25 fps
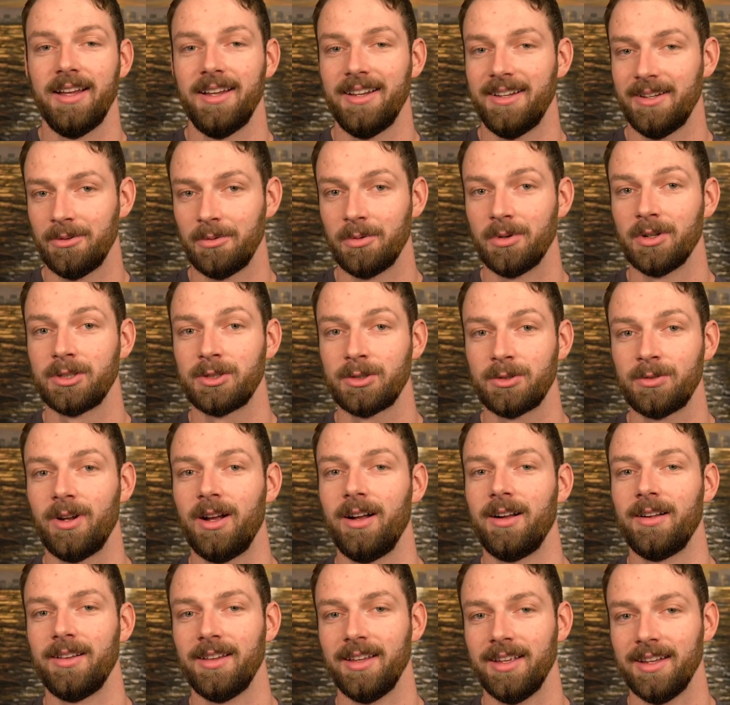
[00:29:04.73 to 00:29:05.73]
we're
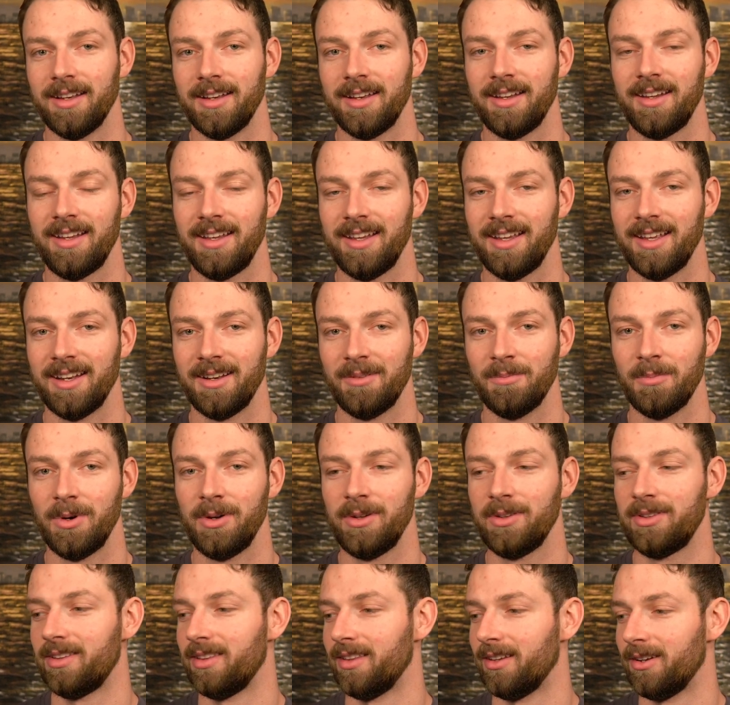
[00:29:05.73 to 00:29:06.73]
struggling in
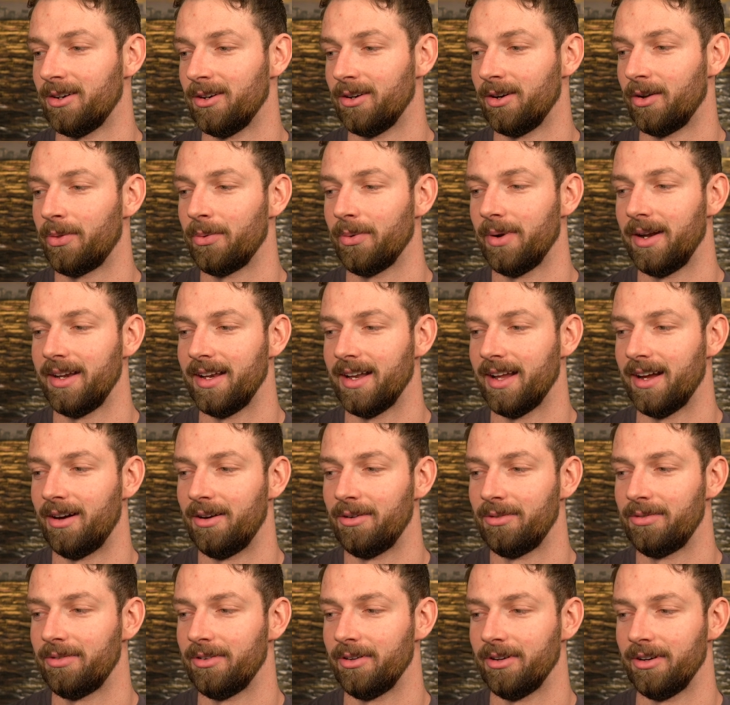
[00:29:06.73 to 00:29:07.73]
most of the earth right now
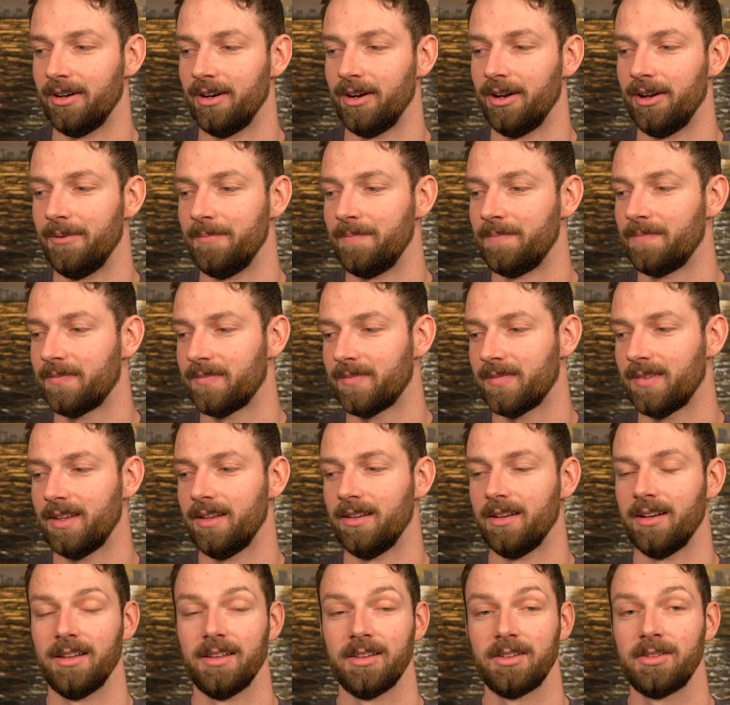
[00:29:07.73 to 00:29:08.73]
for,
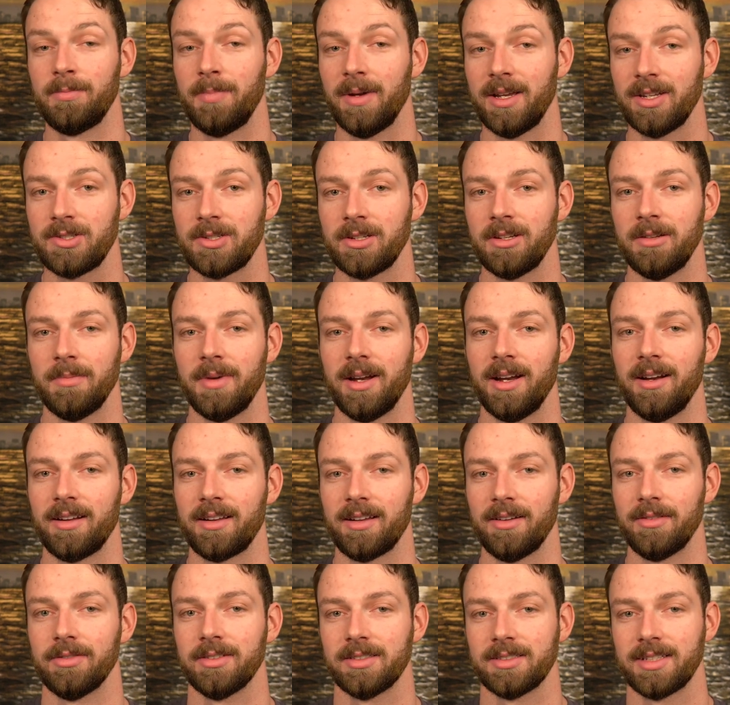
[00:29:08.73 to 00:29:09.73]
especially
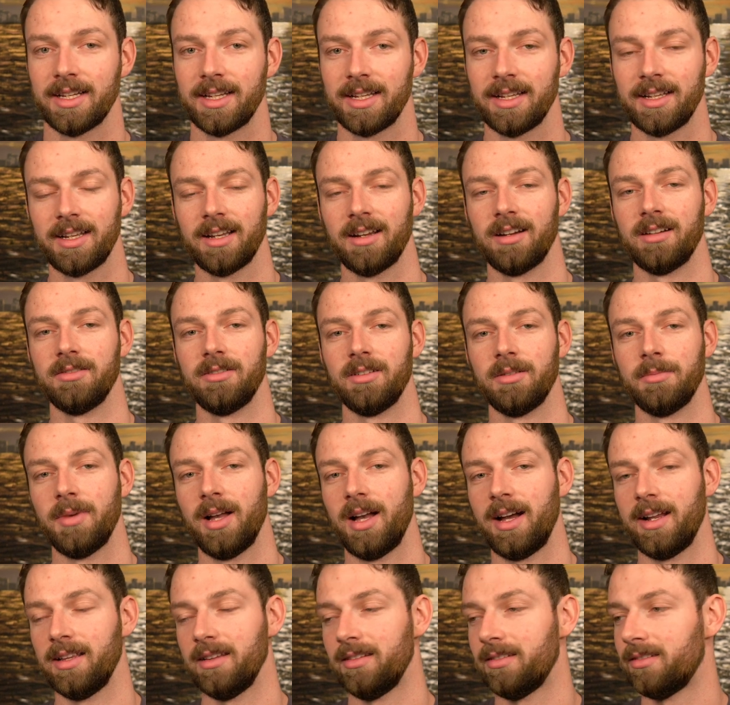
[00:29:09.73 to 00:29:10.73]
America, for taking care of our
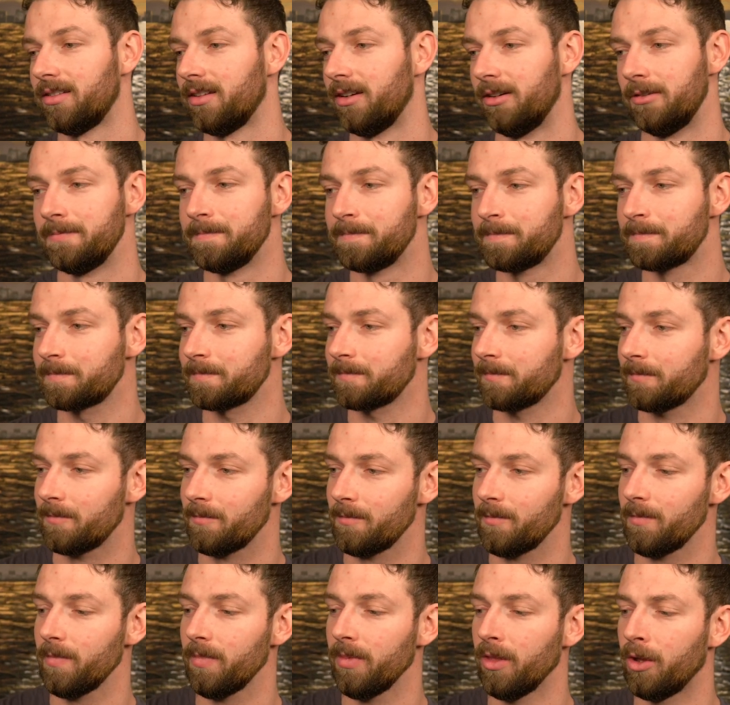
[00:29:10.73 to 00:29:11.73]
bodies. So
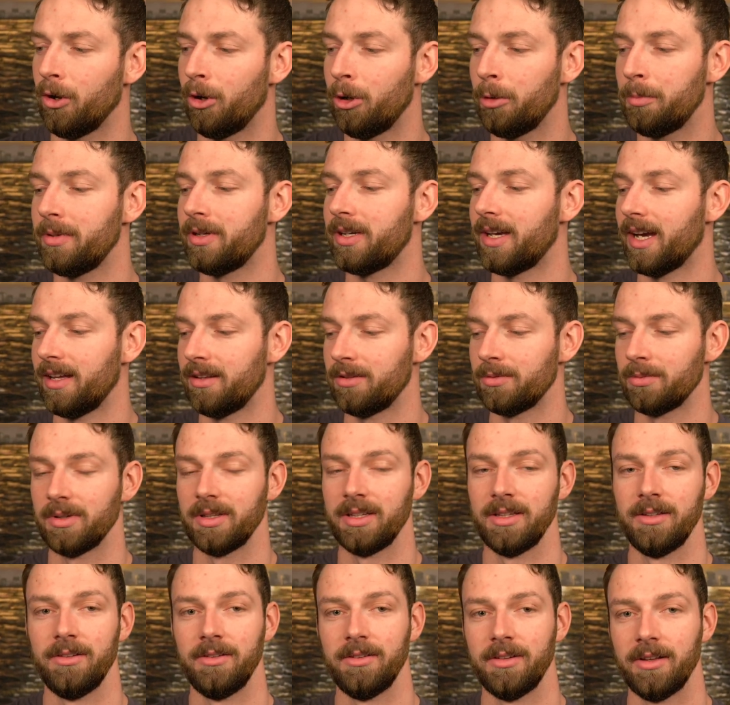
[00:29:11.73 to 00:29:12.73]
hope you guys
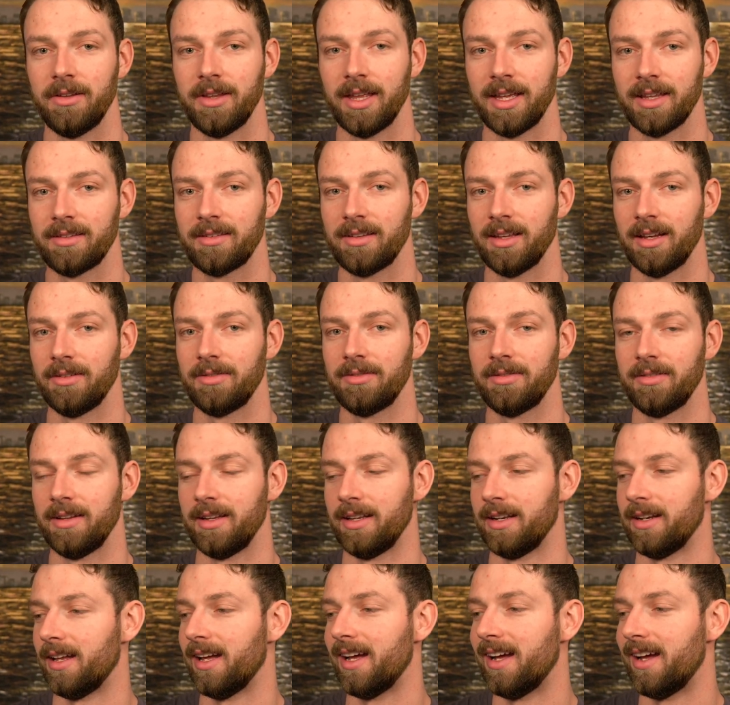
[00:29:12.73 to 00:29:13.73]
really do know that stuff.
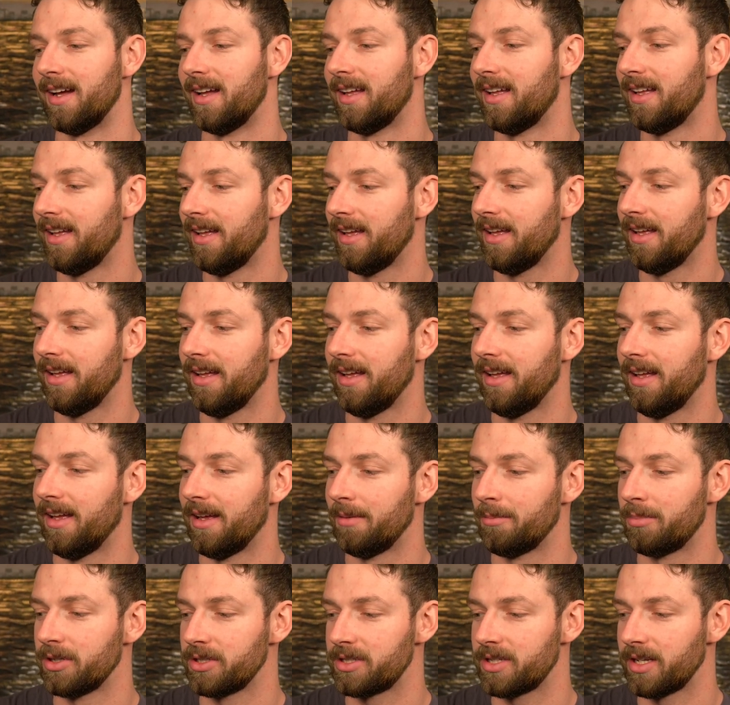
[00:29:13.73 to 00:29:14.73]
And
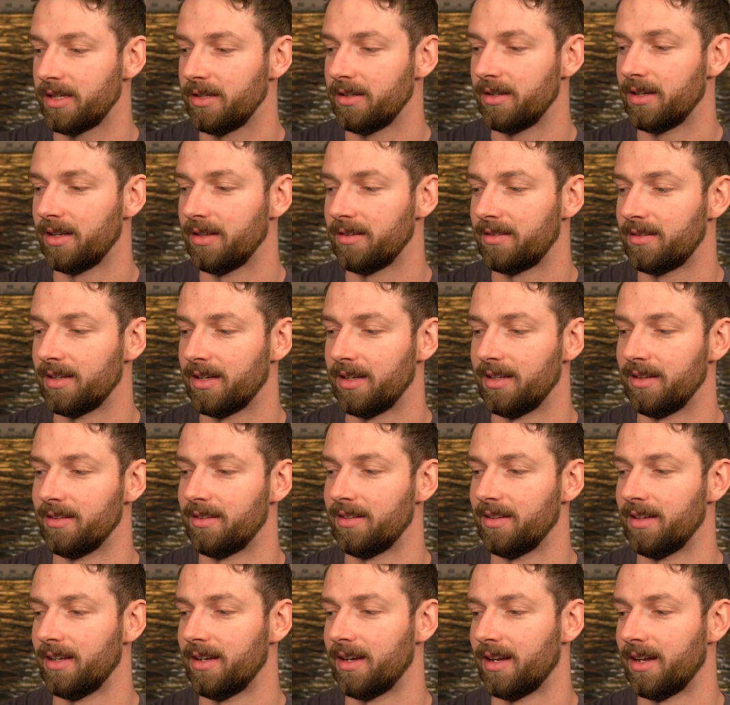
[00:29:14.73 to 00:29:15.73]
appreciate you guys
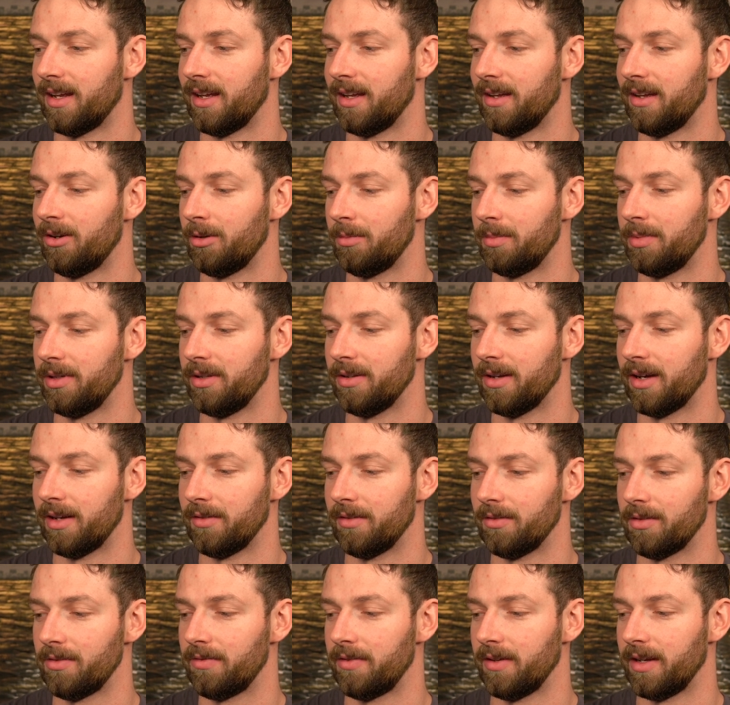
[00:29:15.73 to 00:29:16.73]
tons. And I hope you have
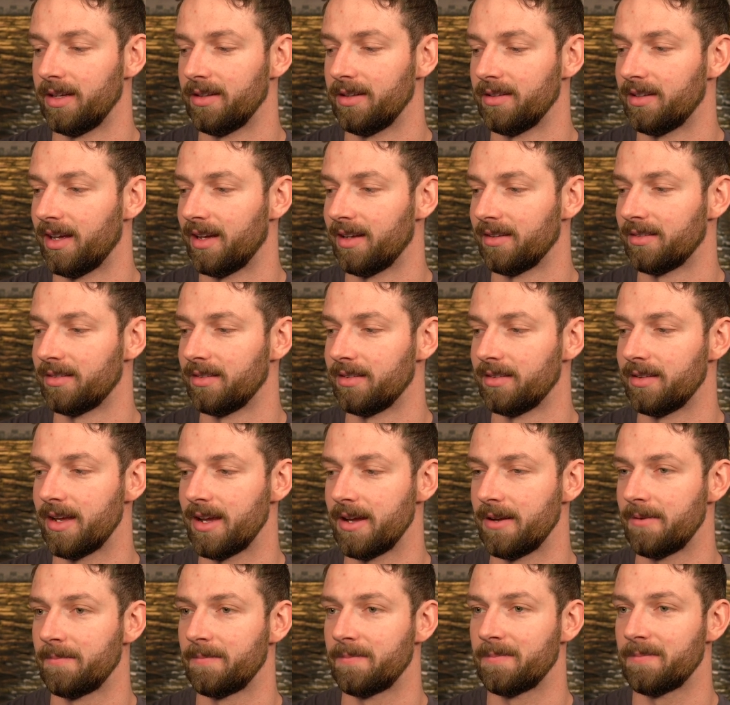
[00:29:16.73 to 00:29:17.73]
a fantastic
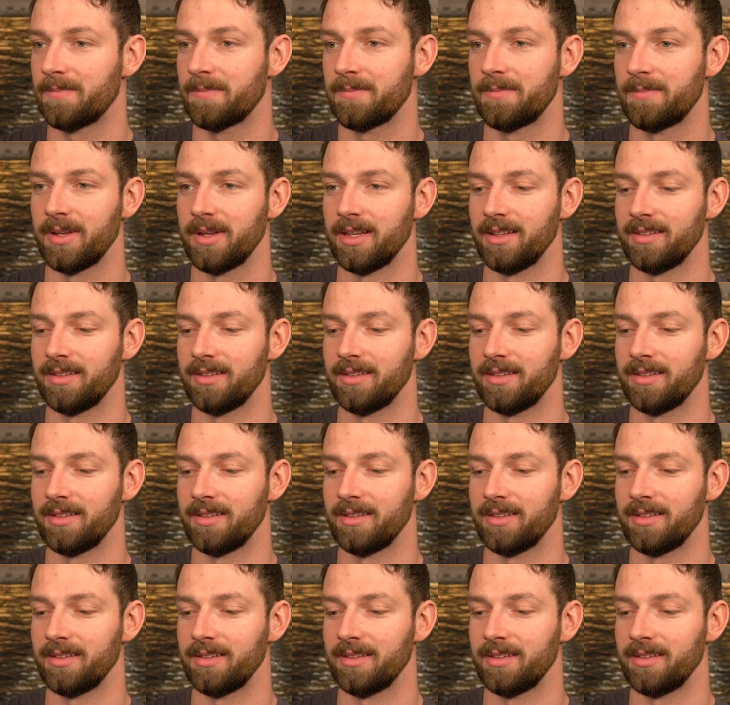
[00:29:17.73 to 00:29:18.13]
day. Peace,